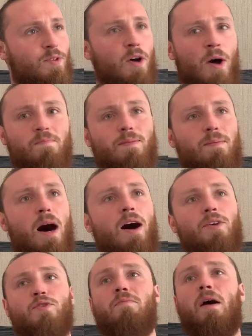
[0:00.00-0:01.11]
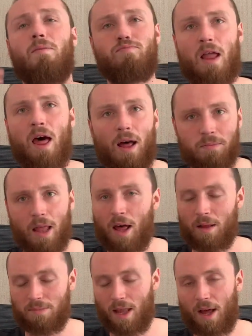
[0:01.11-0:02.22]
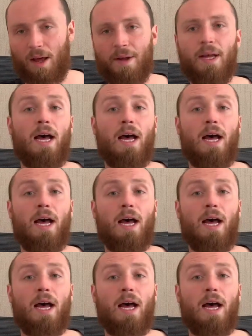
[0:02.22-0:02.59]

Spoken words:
compromised by the blah, blah, blah.